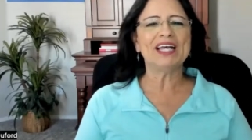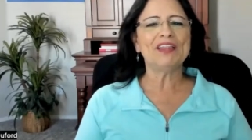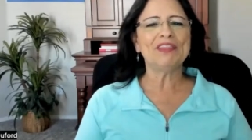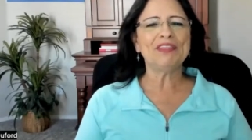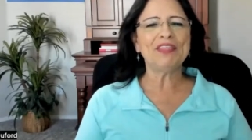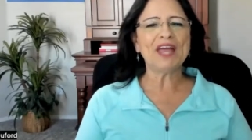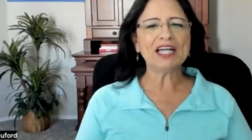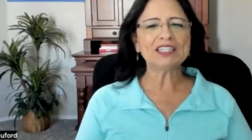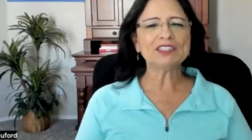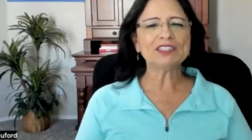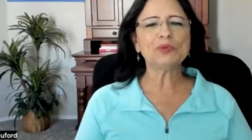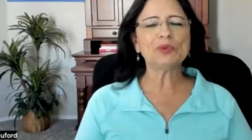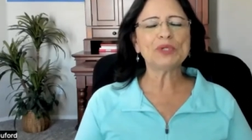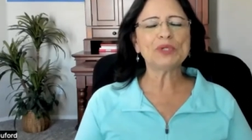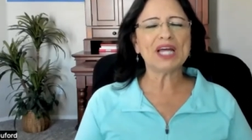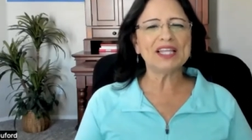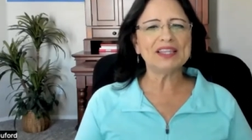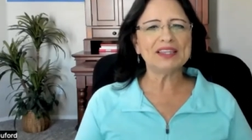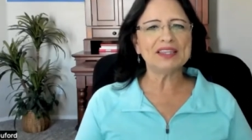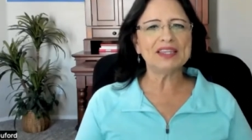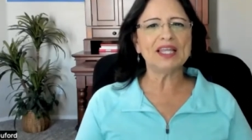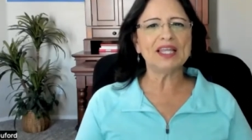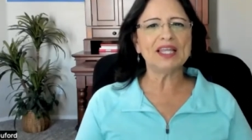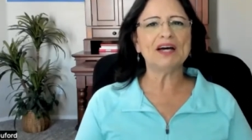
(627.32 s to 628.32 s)
that's what I
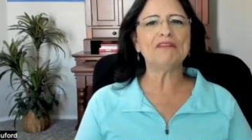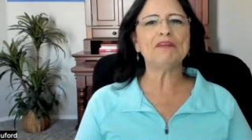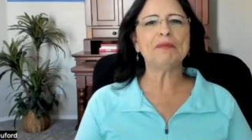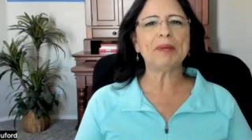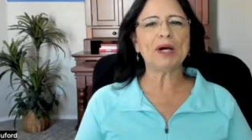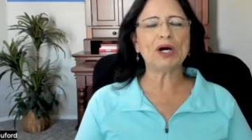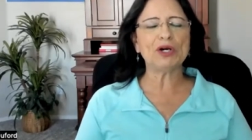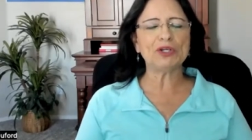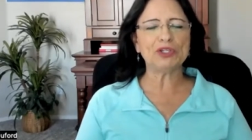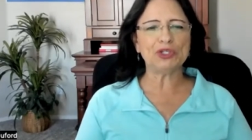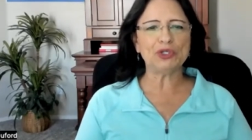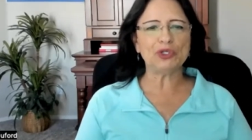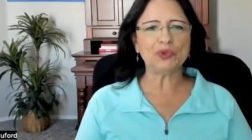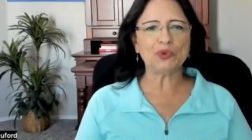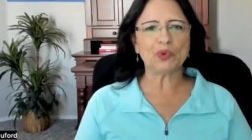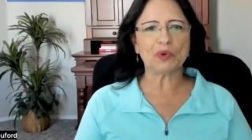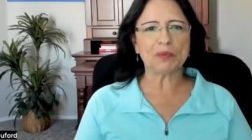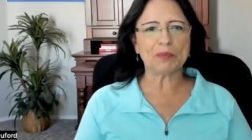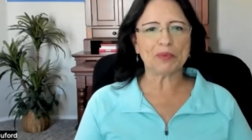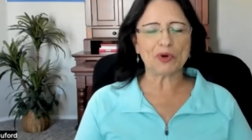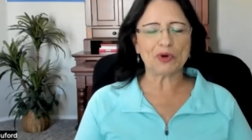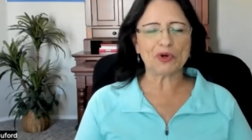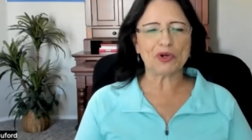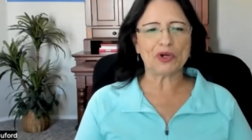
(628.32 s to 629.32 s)
love about you,
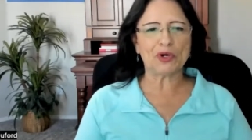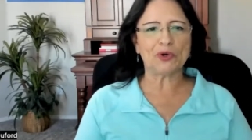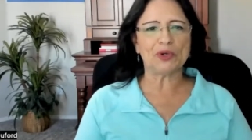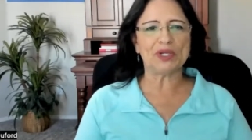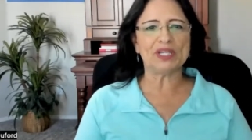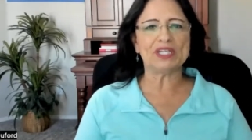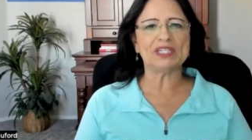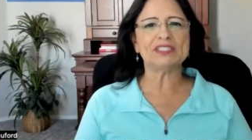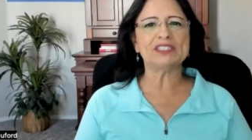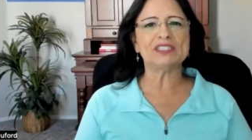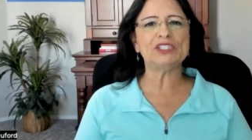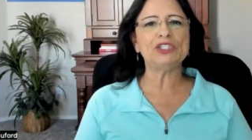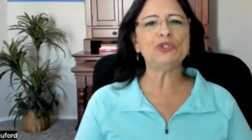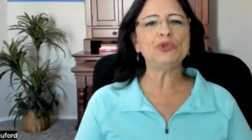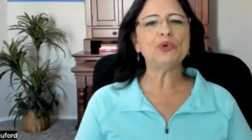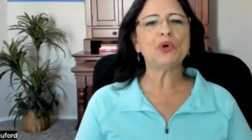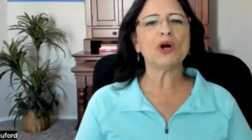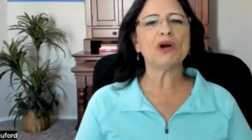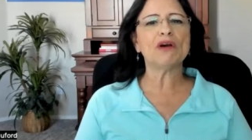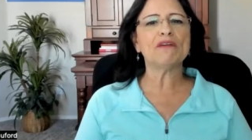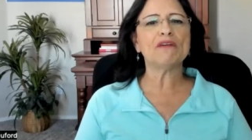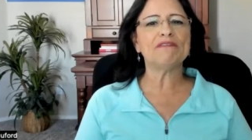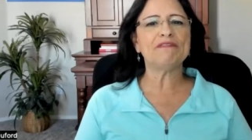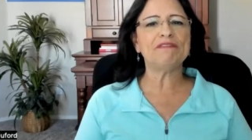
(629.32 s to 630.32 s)
Roberto, is you
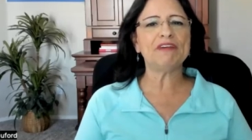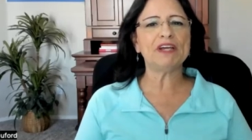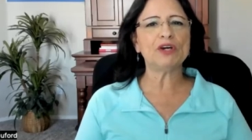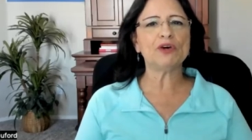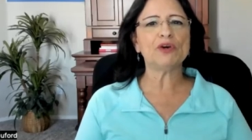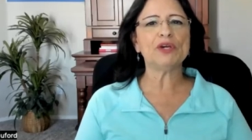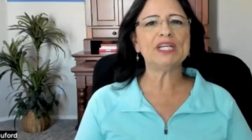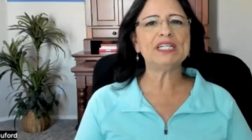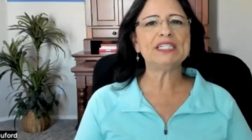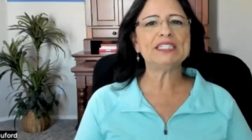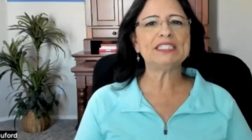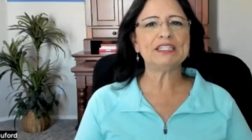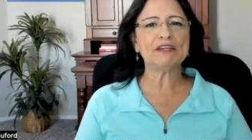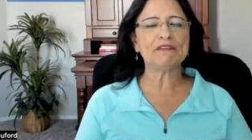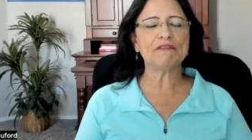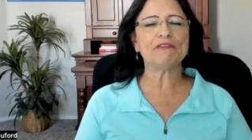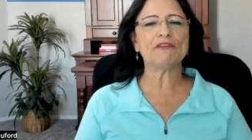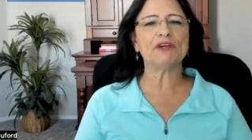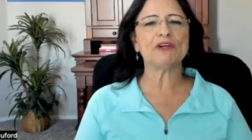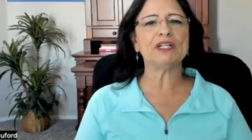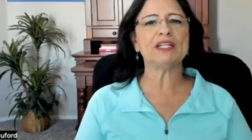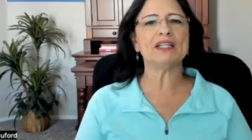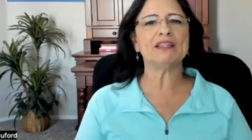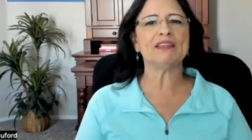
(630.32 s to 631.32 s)
are very
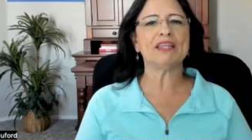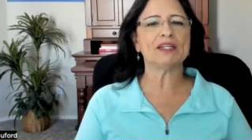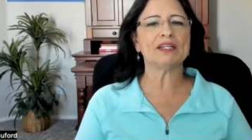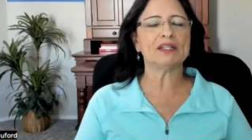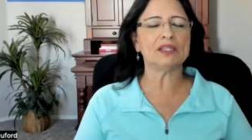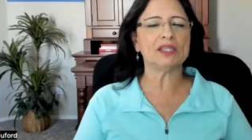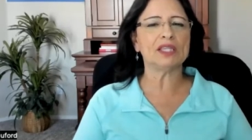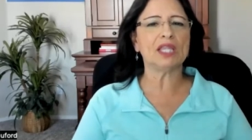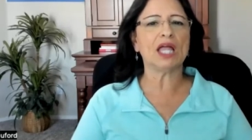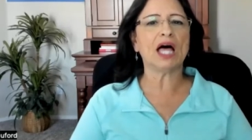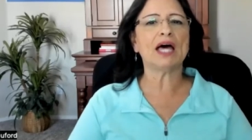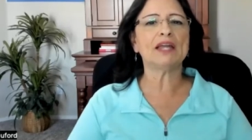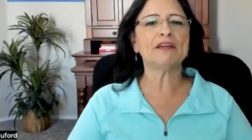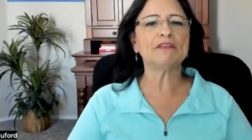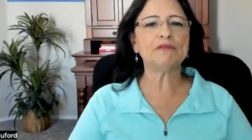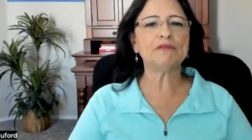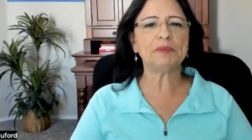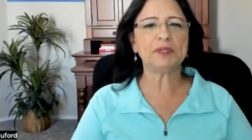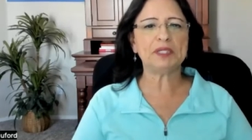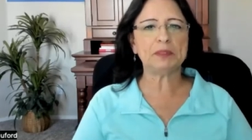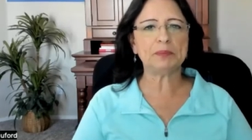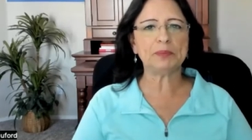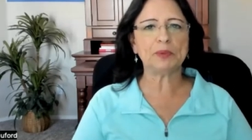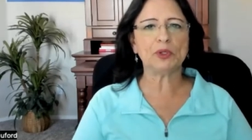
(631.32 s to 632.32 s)
different than a lot of
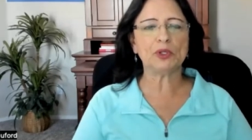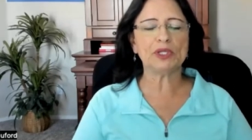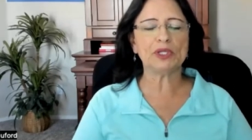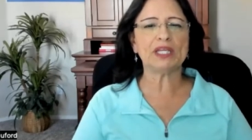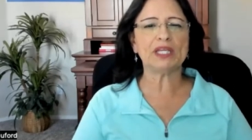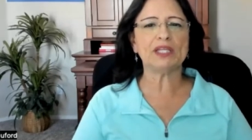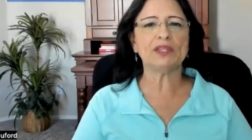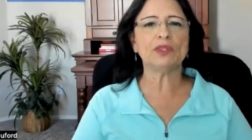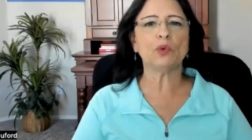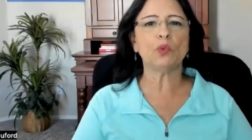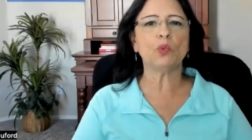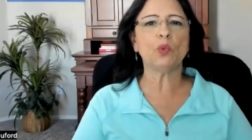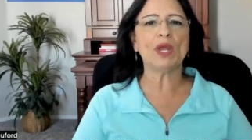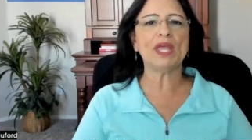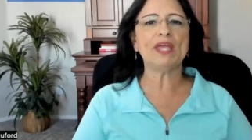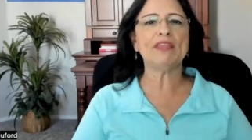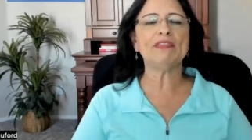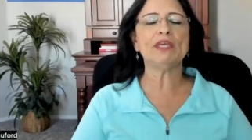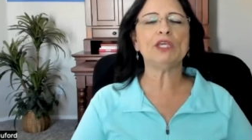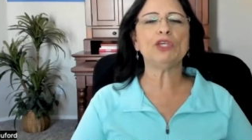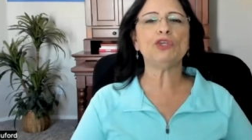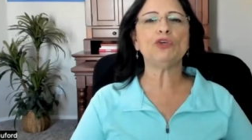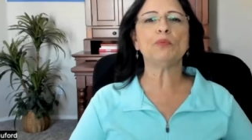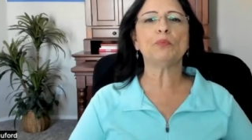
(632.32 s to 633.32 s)
people in the way
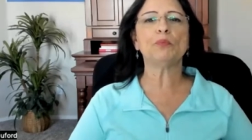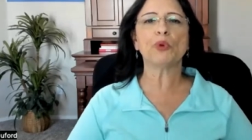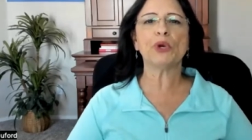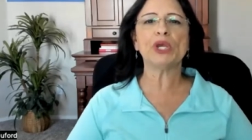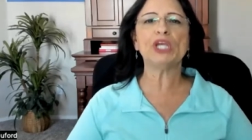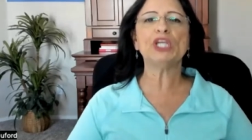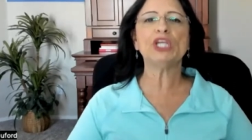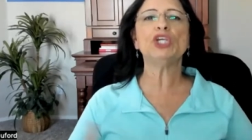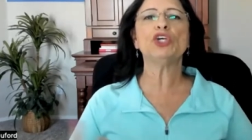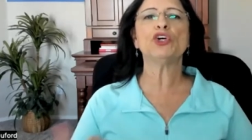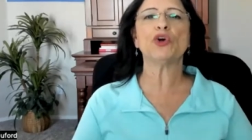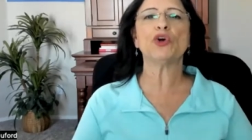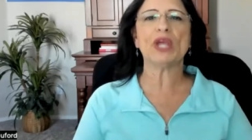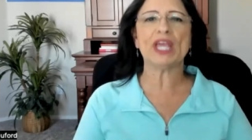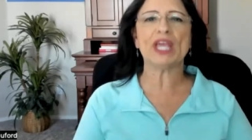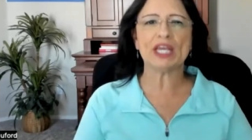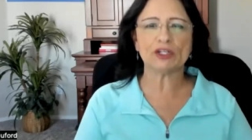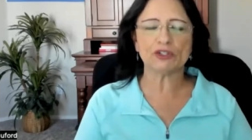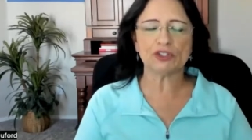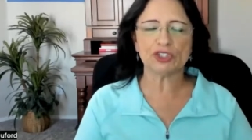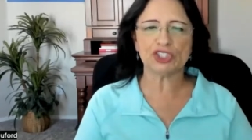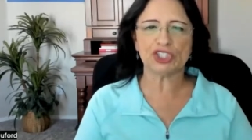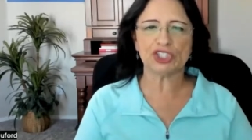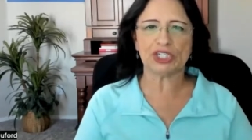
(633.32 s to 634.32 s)
that you bring your
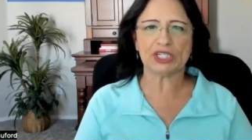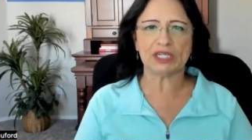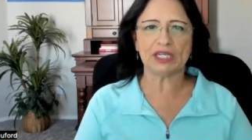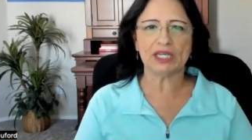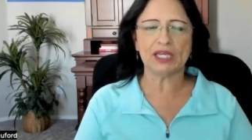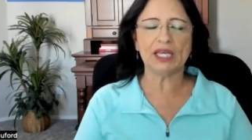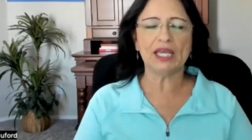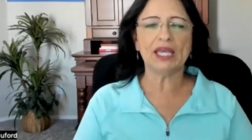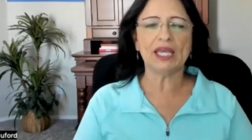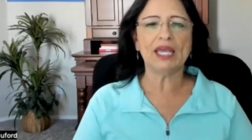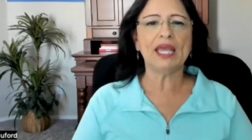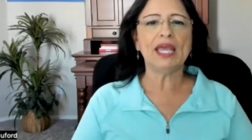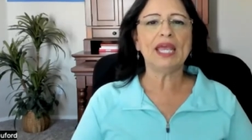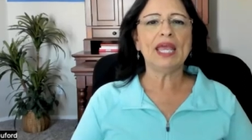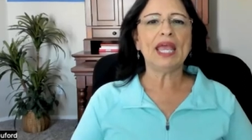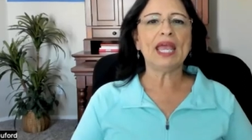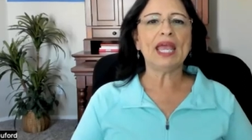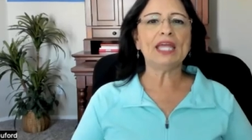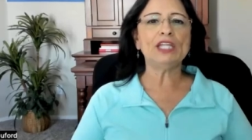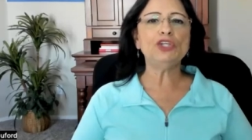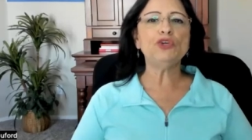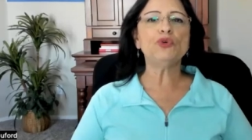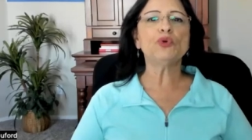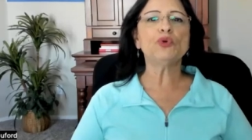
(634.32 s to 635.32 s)
energy
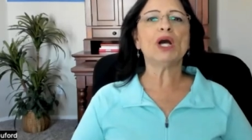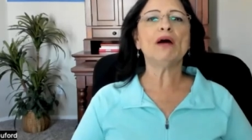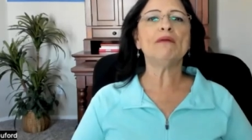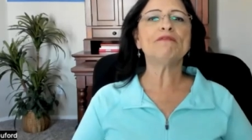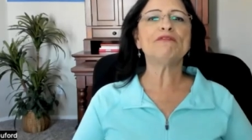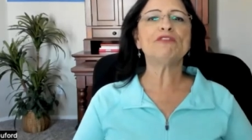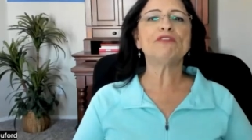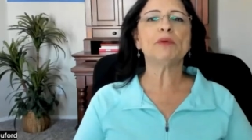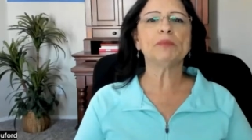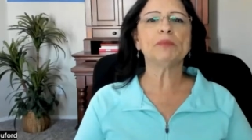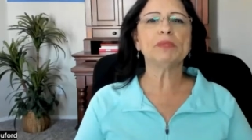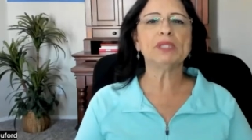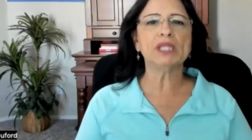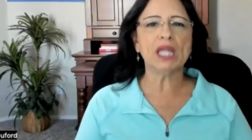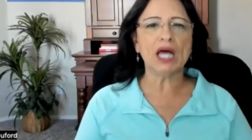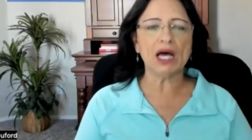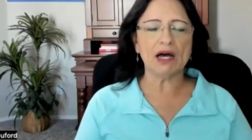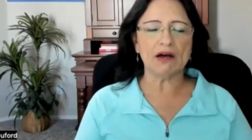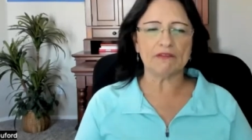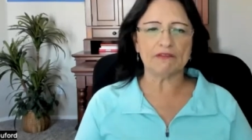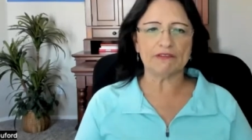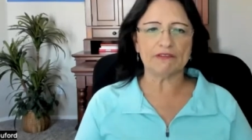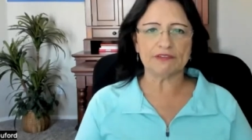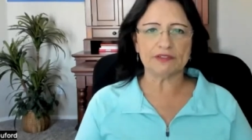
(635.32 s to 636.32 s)
and mm-hmm. you come mm-hmm. from
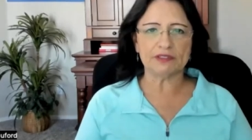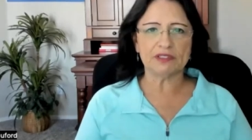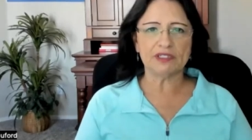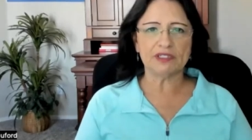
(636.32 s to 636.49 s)
love.